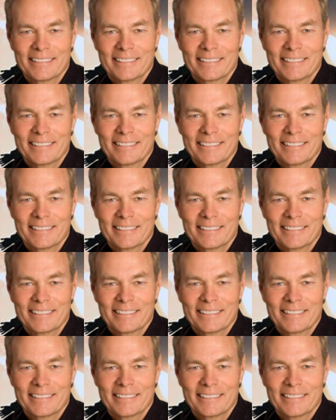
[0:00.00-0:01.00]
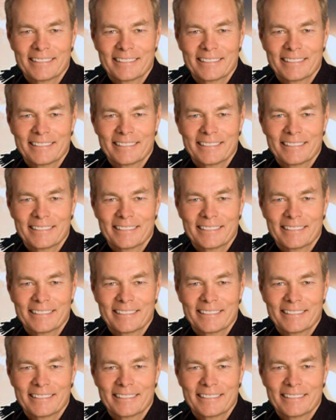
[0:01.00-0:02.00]

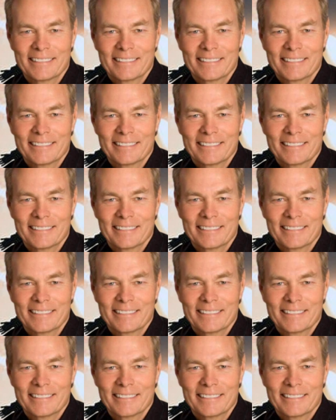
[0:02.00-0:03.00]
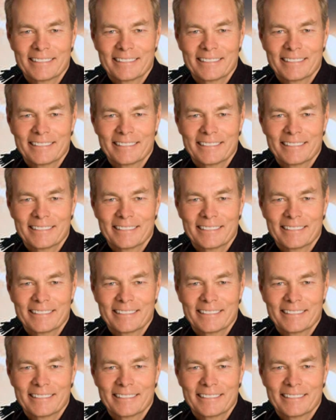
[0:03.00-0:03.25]
[no speech]